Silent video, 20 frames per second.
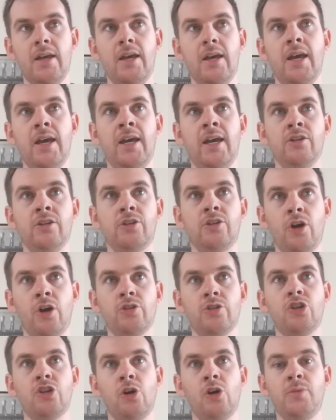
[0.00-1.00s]
and
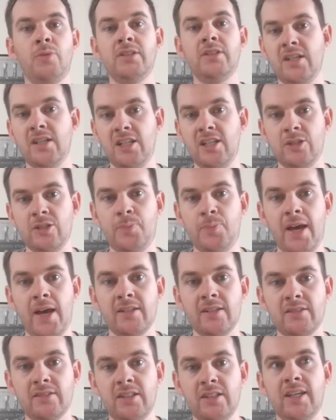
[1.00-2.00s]
Coach Tomlin did his
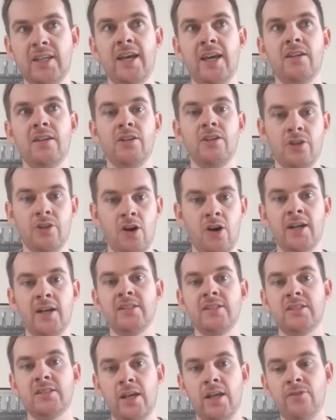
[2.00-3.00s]
best to get nine,
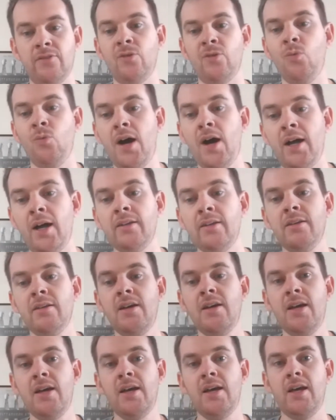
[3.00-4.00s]
seven, and one.
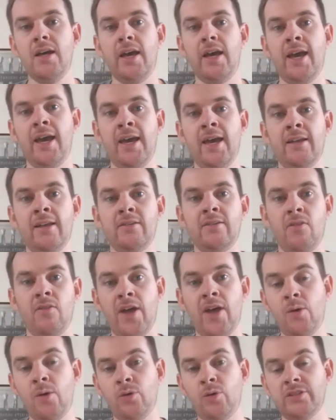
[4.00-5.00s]
And
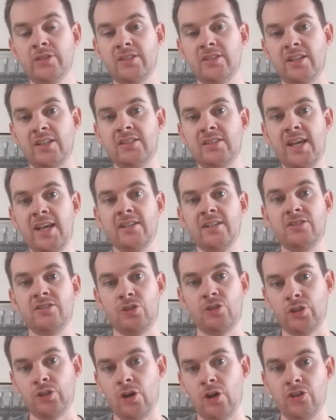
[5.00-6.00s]
that was a success
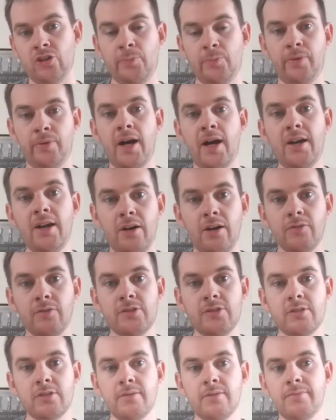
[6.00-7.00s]
to go to the
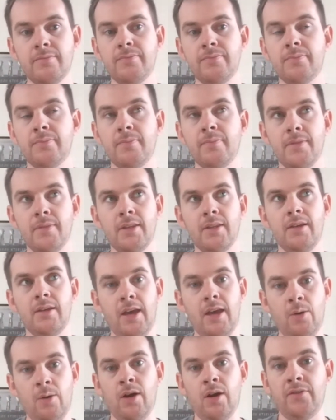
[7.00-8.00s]
playoffs.
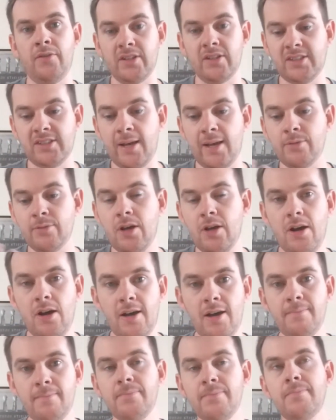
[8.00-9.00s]
However, at the same
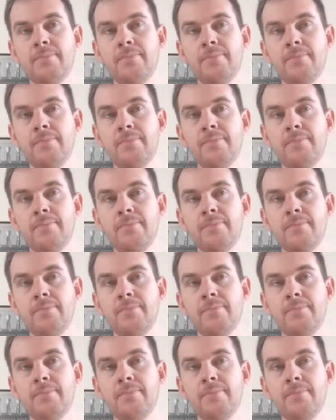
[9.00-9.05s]
time,